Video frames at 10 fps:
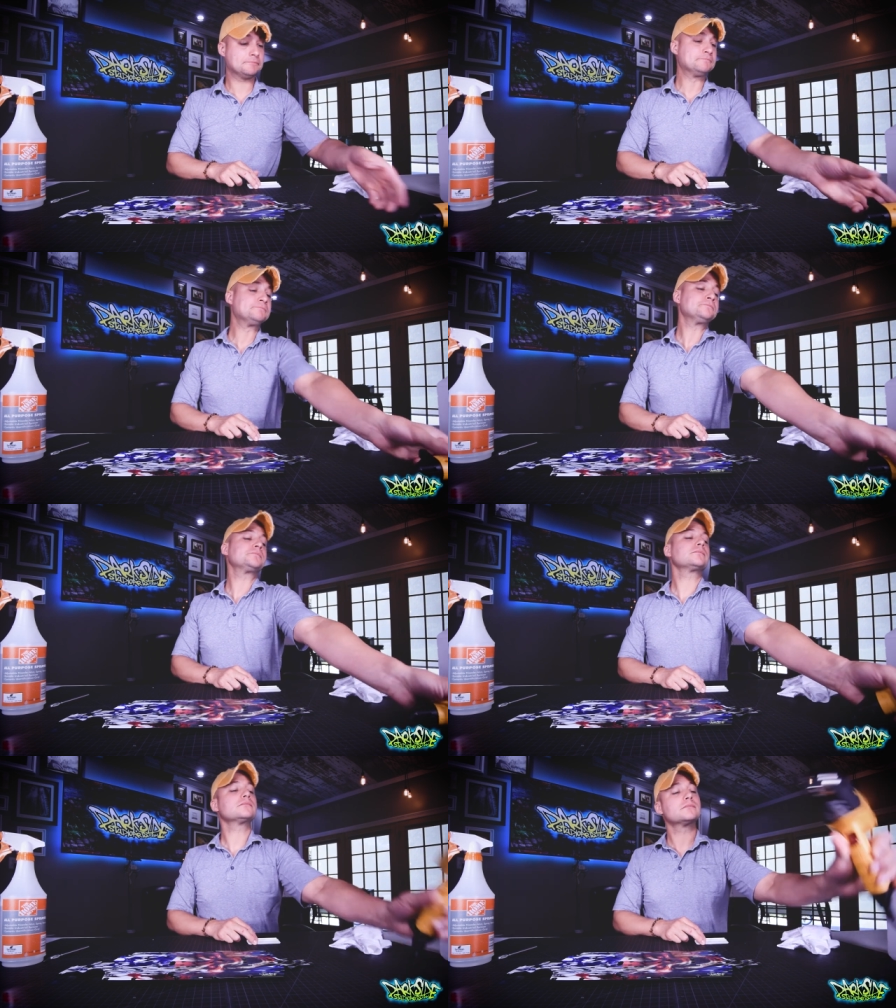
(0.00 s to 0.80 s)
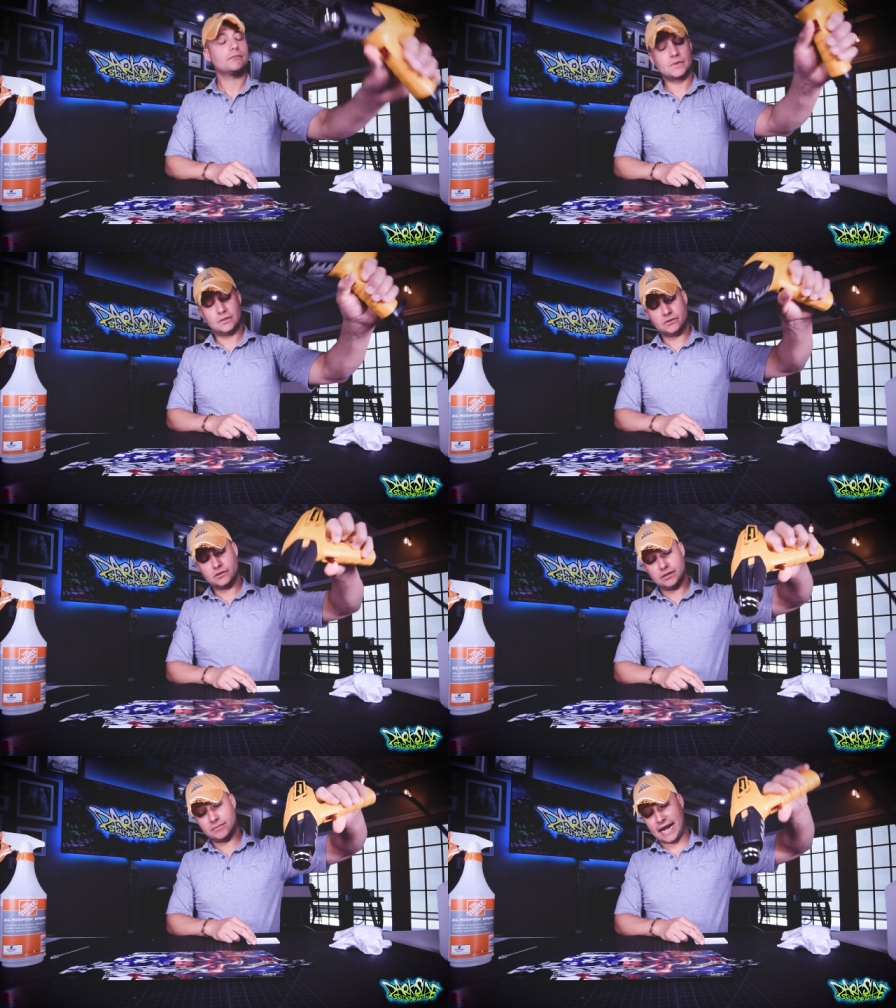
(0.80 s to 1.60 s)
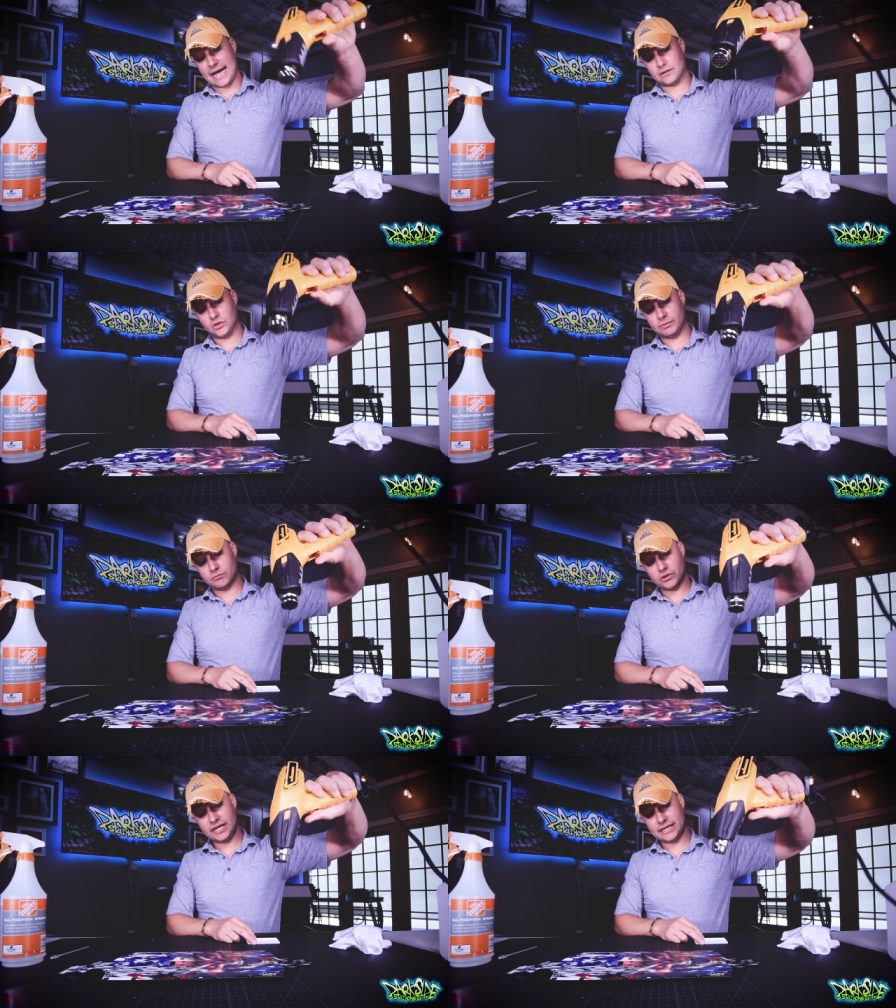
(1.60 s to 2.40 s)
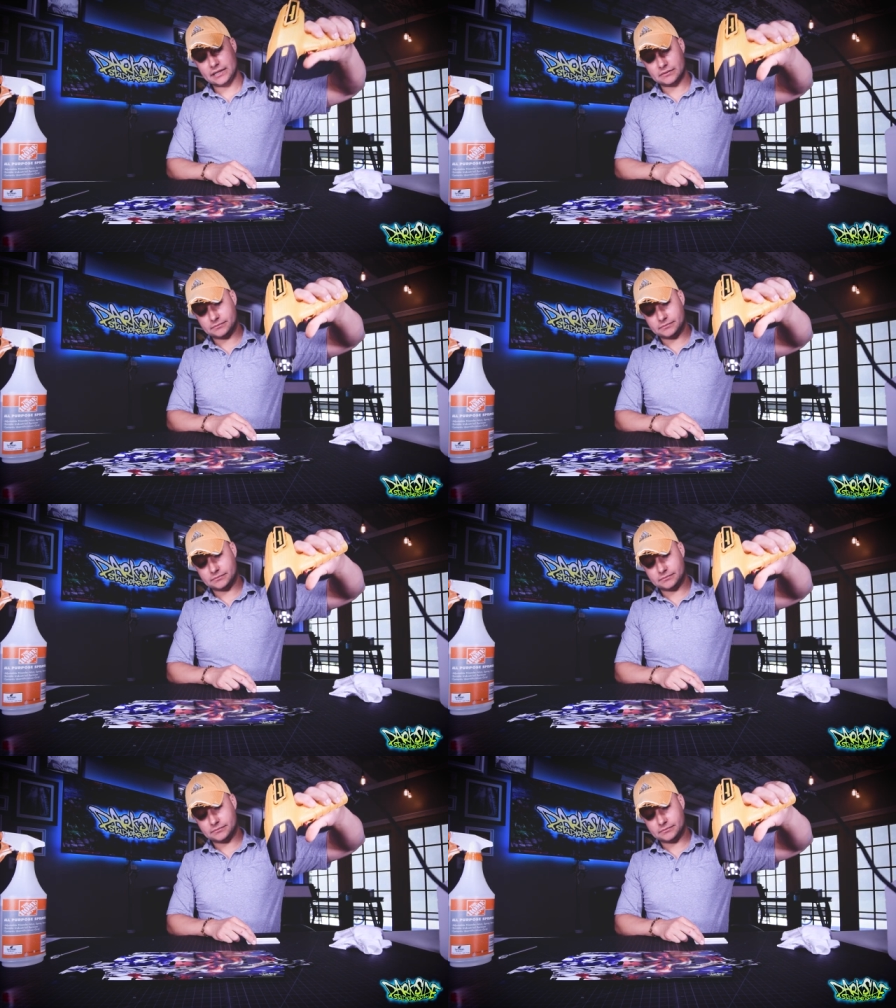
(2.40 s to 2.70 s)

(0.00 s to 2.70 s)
I'm going to add a little bit more heat.